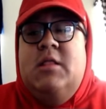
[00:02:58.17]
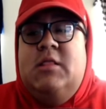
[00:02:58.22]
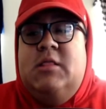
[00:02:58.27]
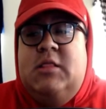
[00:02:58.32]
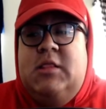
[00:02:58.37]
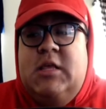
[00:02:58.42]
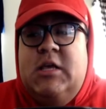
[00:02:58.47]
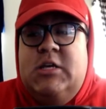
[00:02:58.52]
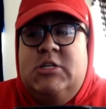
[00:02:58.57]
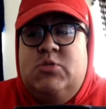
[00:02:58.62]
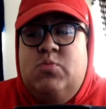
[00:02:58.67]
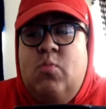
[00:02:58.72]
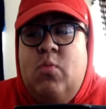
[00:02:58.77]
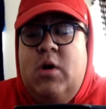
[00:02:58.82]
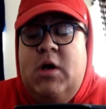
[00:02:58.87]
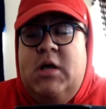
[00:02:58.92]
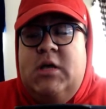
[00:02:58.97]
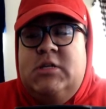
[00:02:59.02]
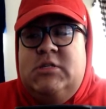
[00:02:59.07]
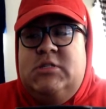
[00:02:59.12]
This
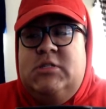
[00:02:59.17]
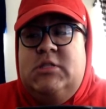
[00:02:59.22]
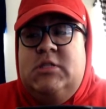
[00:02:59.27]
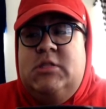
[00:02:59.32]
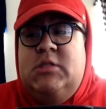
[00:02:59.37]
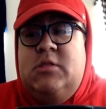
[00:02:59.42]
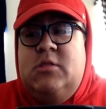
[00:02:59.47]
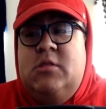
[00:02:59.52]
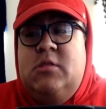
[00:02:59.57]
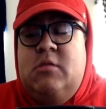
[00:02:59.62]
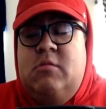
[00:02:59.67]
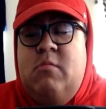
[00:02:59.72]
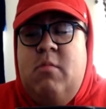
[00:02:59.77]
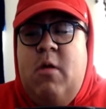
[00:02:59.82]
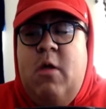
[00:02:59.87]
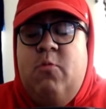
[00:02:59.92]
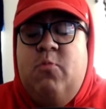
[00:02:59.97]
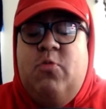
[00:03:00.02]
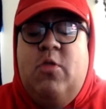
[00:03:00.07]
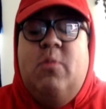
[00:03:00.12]
was,
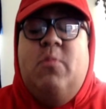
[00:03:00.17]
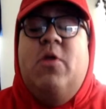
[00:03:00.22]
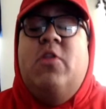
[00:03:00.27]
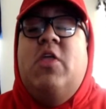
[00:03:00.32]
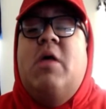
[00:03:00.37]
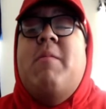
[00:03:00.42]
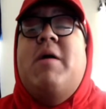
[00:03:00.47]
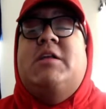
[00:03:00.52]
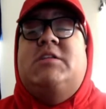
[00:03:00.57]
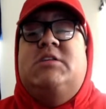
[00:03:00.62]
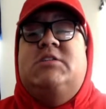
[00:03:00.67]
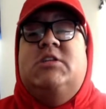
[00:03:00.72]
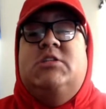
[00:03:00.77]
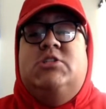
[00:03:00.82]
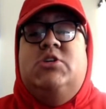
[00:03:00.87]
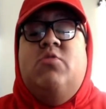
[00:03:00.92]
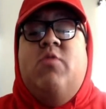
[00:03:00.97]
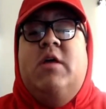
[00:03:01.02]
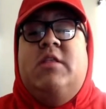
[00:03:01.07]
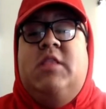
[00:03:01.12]
if we think about season
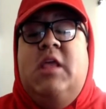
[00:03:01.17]
two, right?